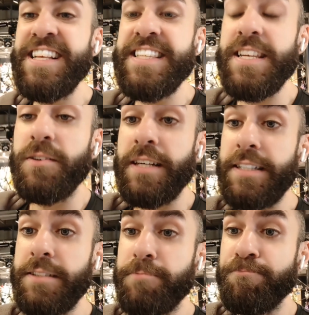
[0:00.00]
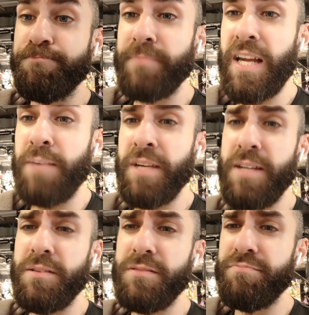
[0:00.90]
So I'm
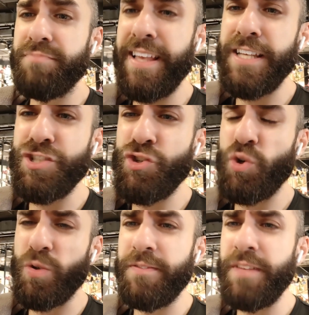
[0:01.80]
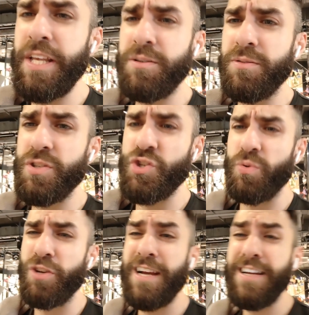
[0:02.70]
gonna take a short video to show
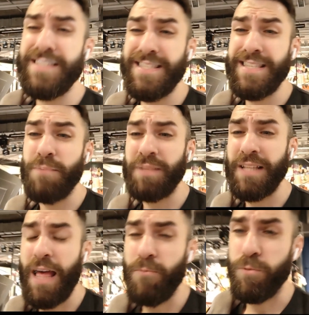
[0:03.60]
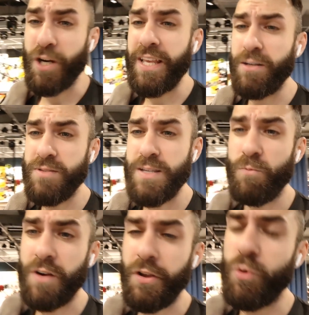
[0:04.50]
you guys a sample ab workout.
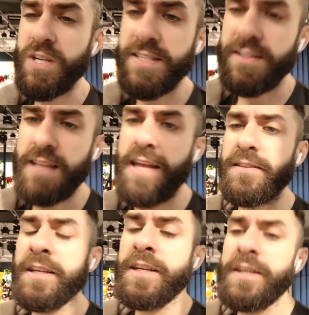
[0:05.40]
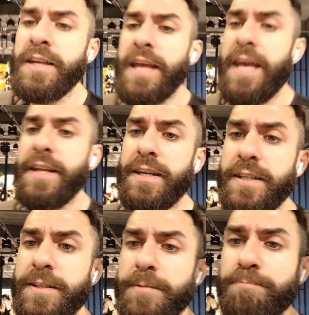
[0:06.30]
Someone requested that, and
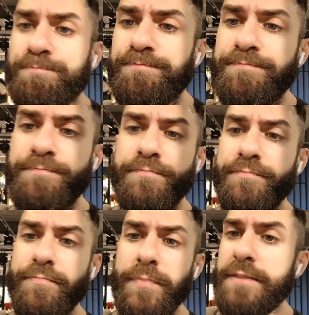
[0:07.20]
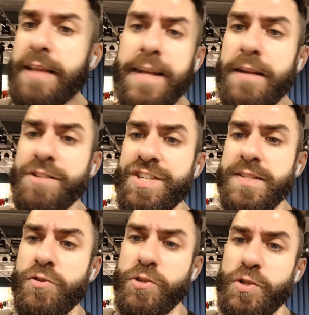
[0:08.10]
then I will just
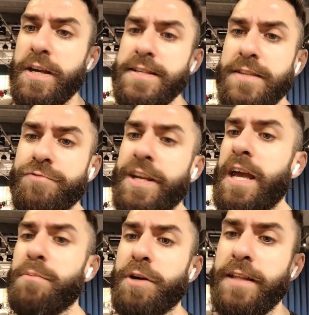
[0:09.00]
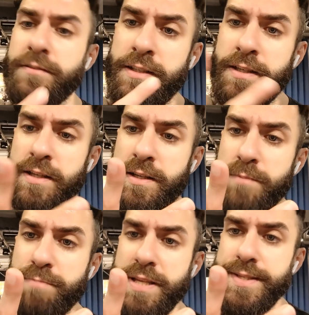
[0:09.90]
talk to you guys at recap. All right,
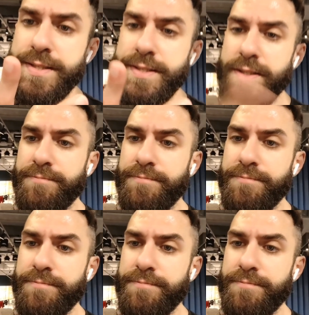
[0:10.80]
peace.